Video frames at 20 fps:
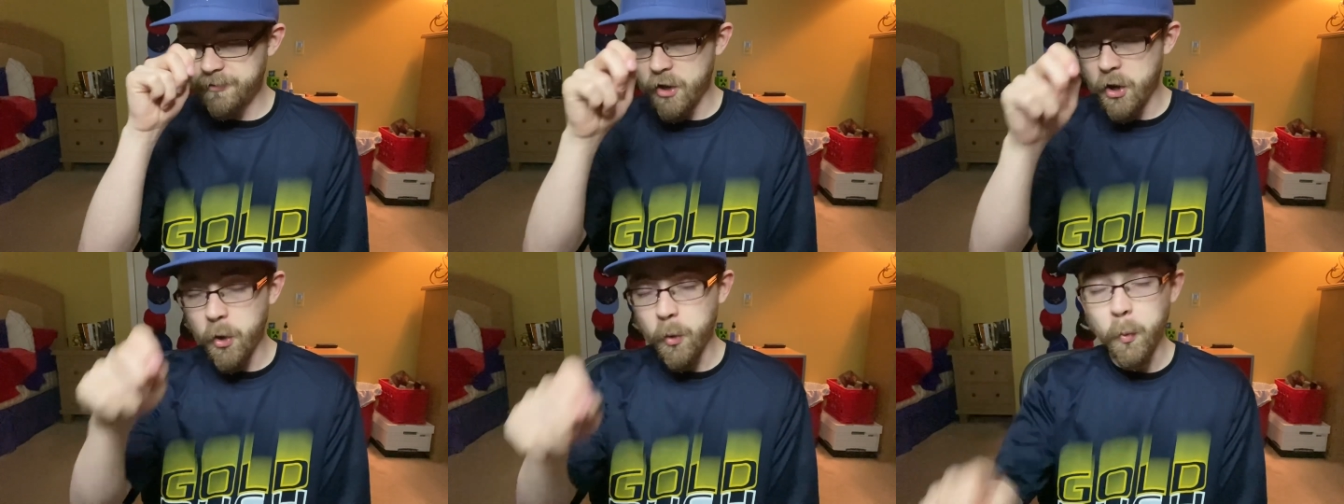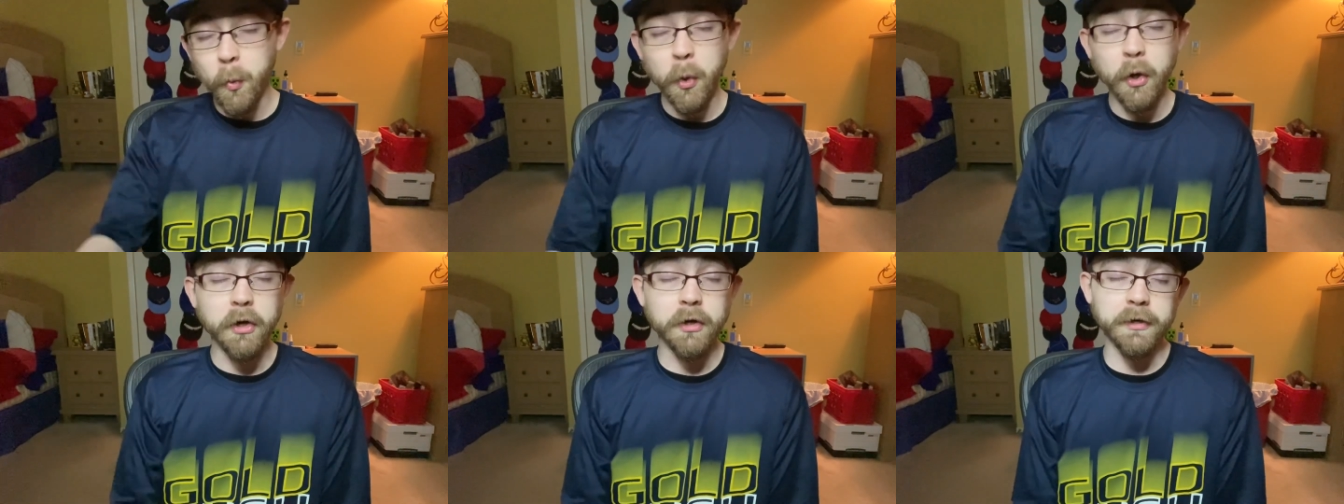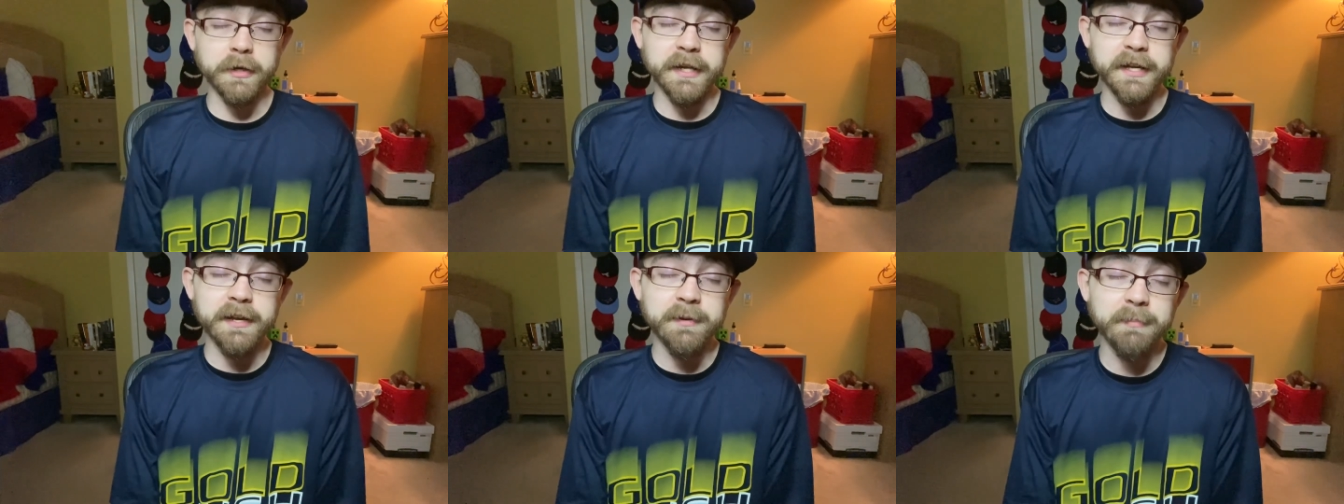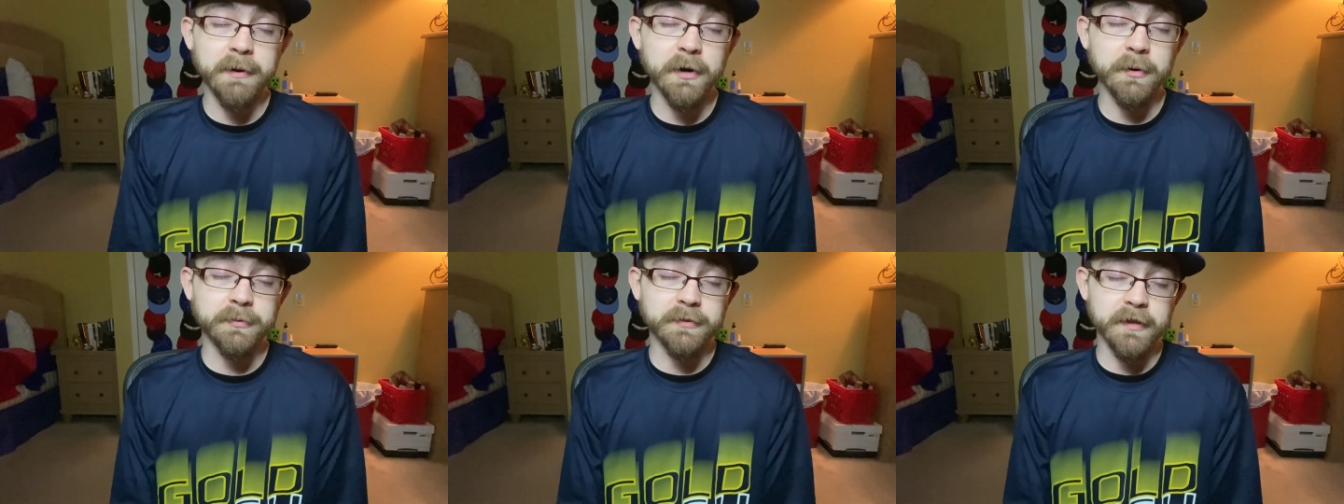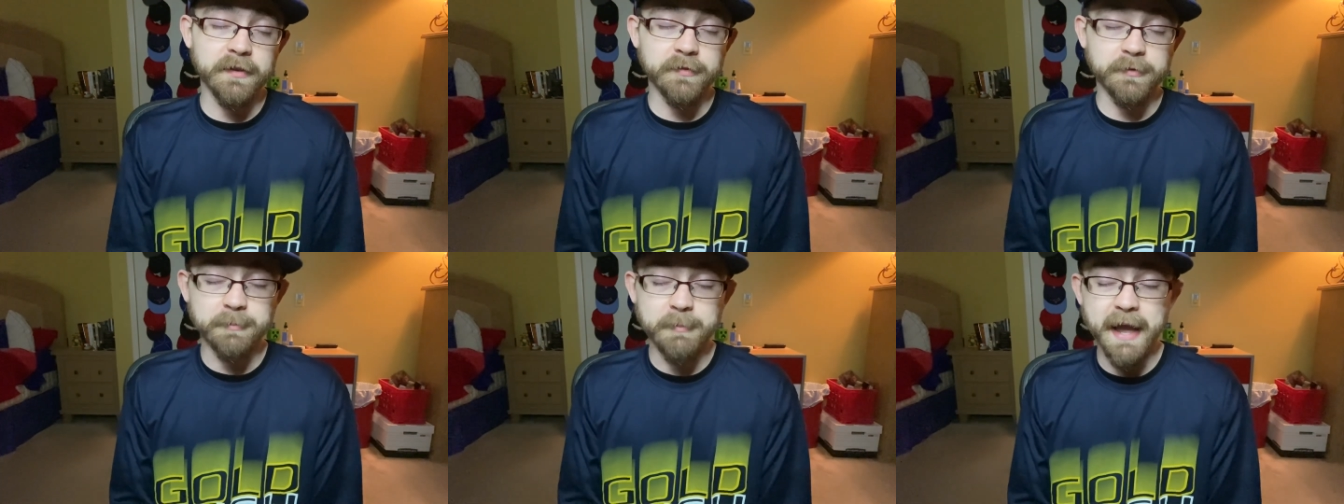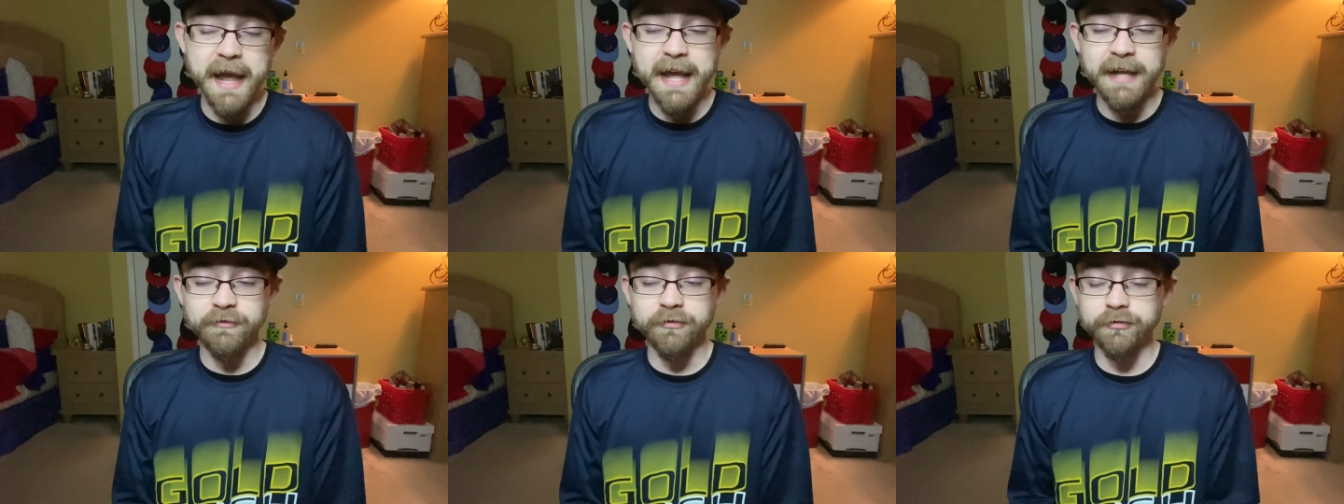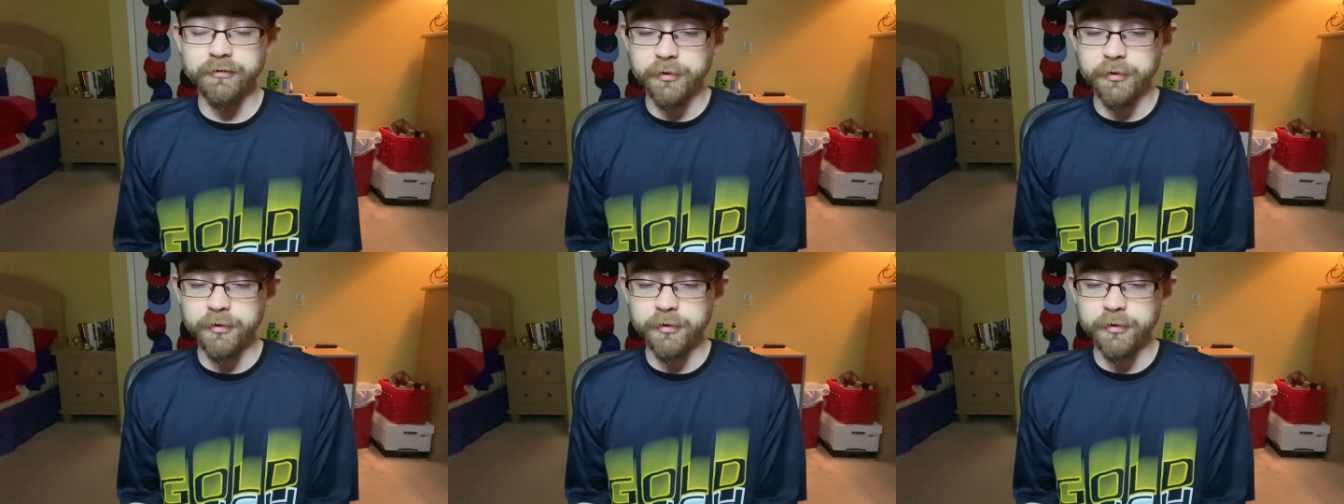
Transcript: no worry about this match